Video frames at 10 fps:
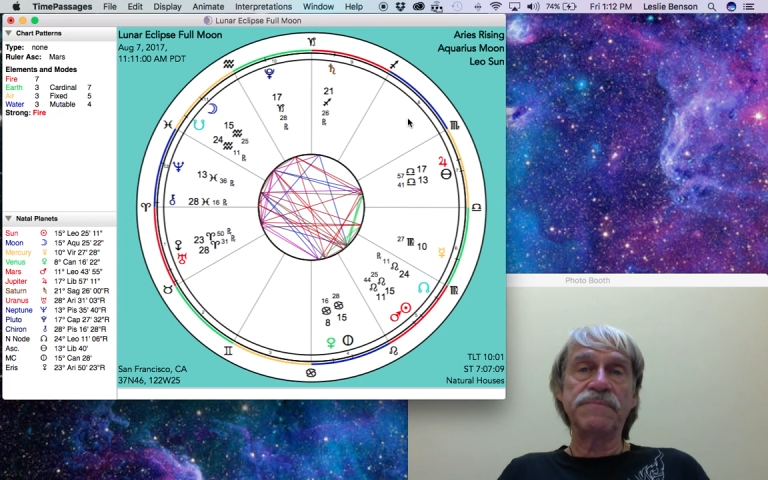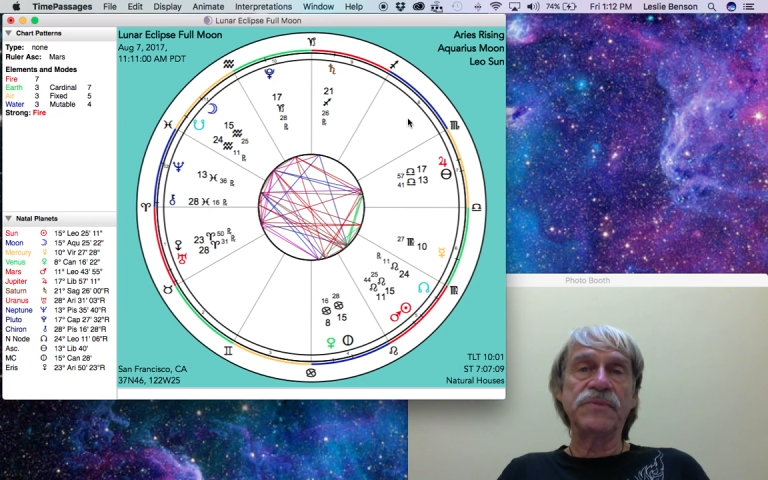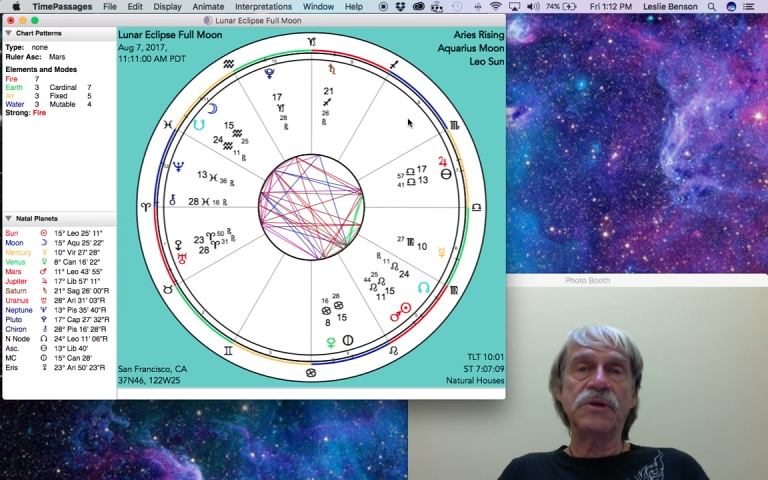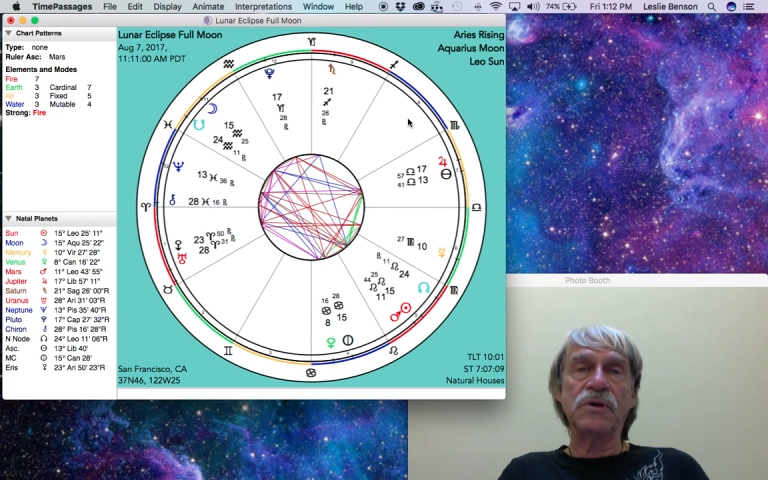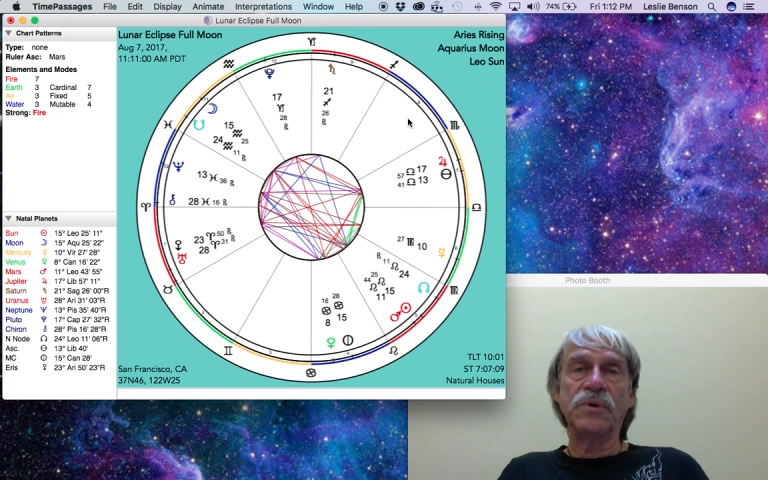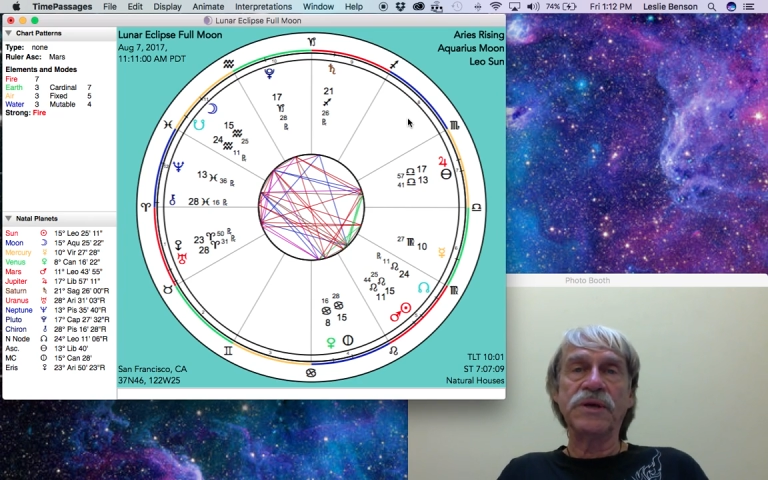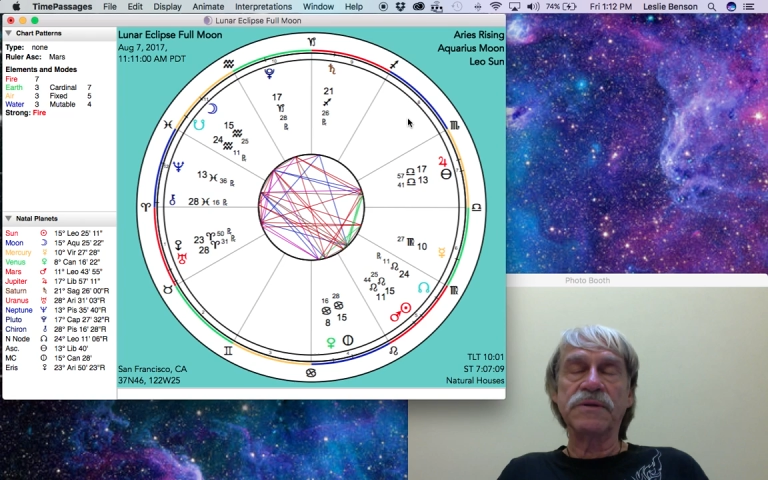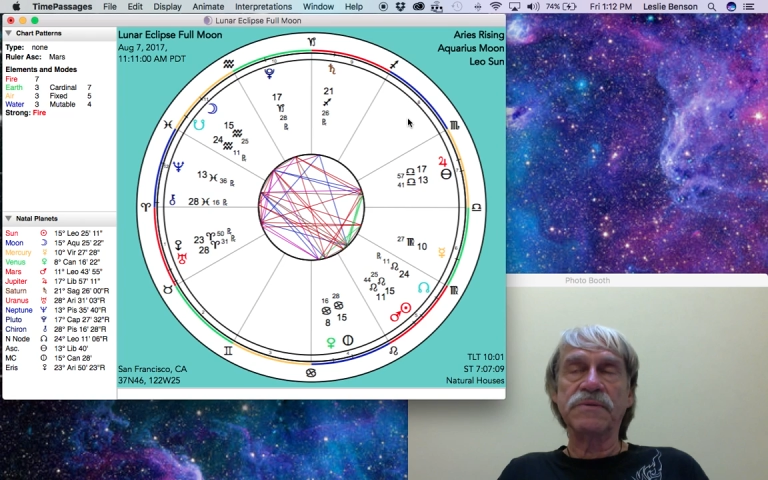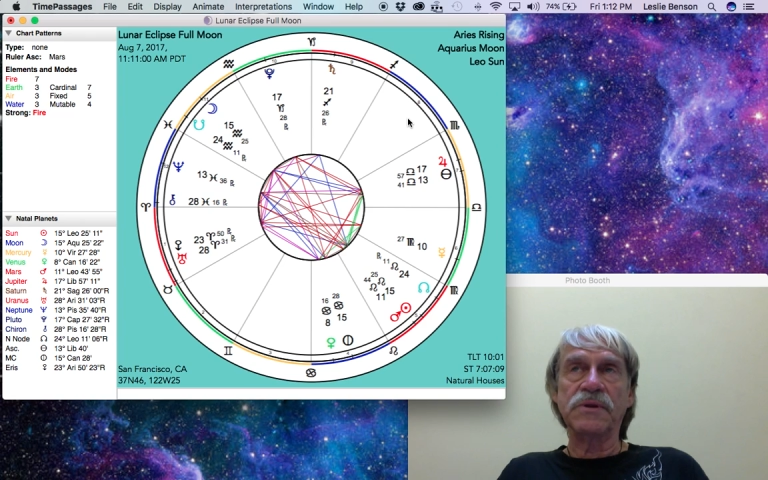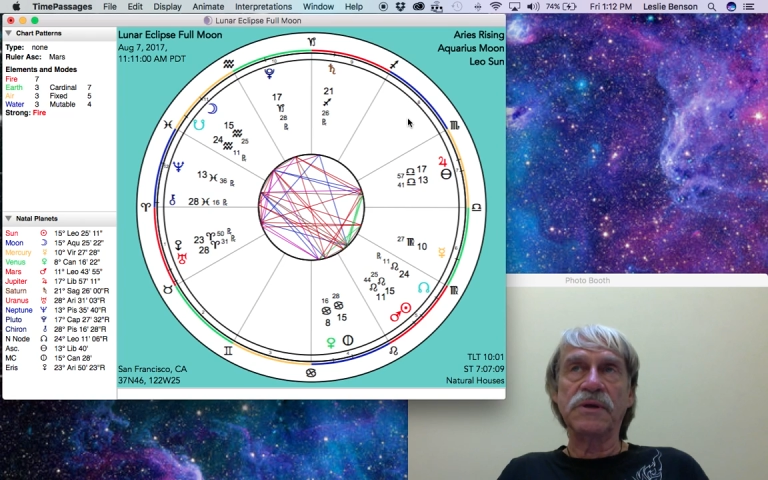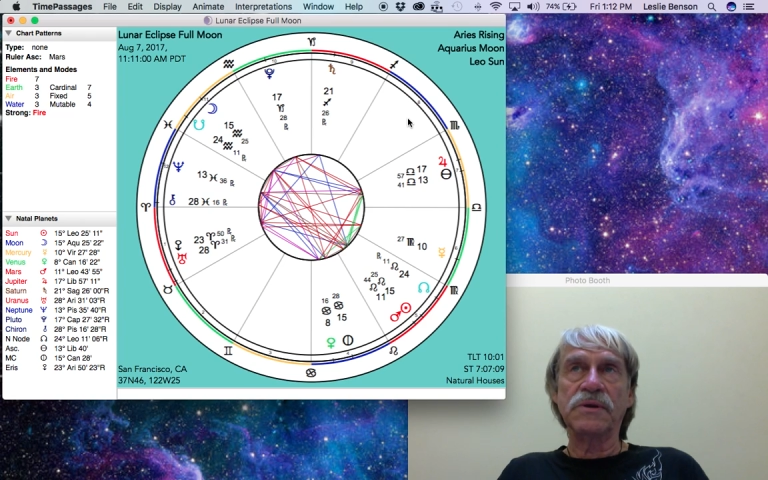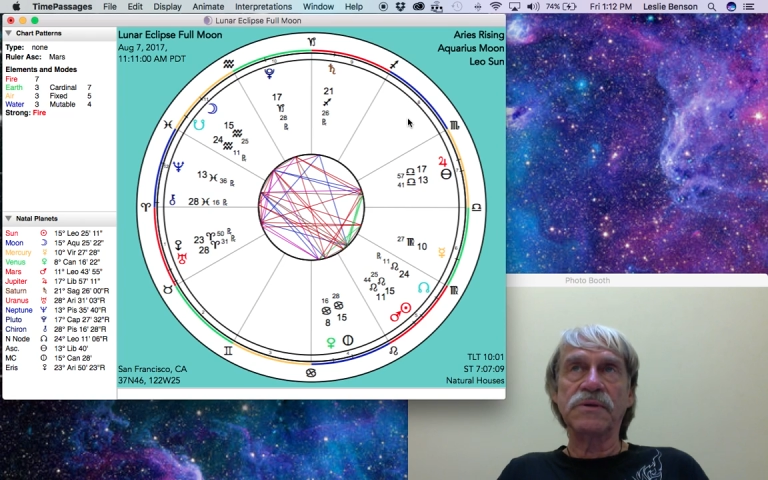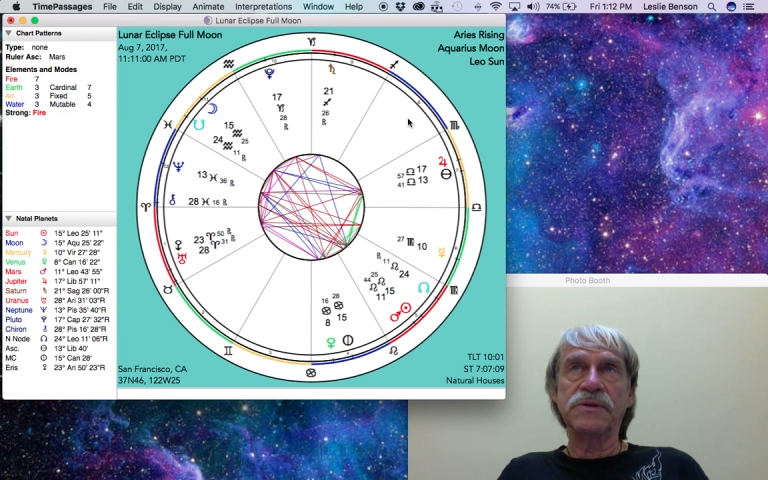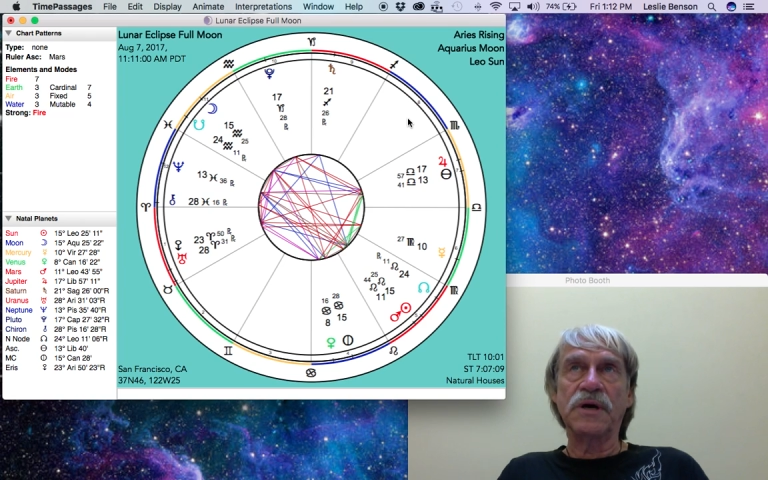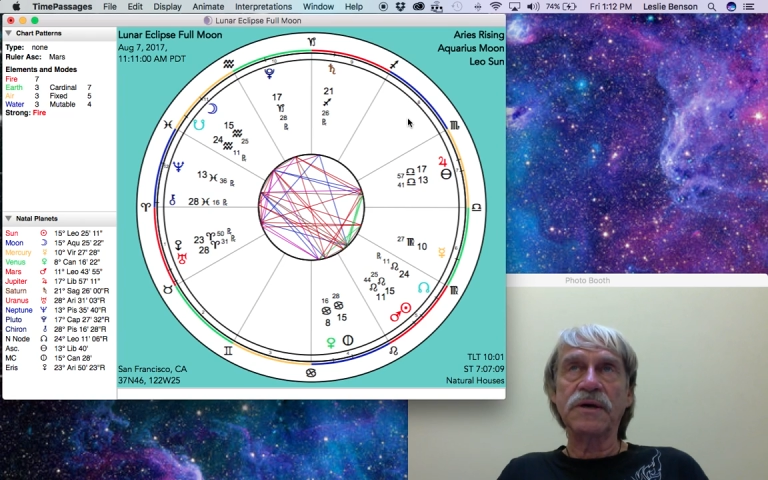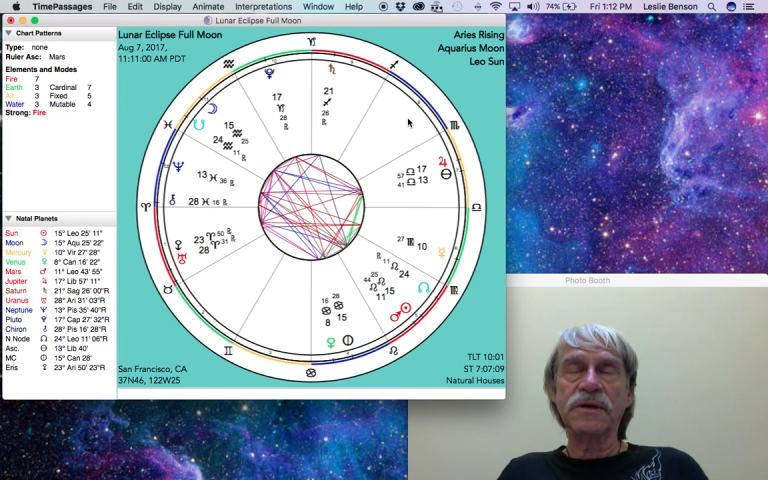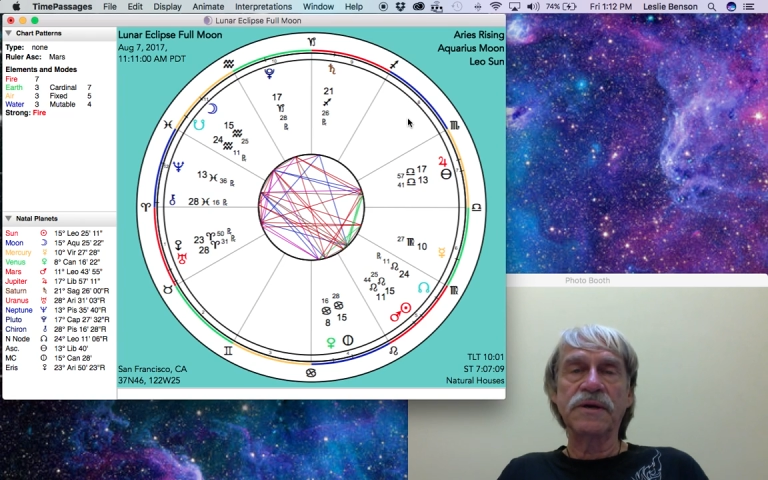we can duck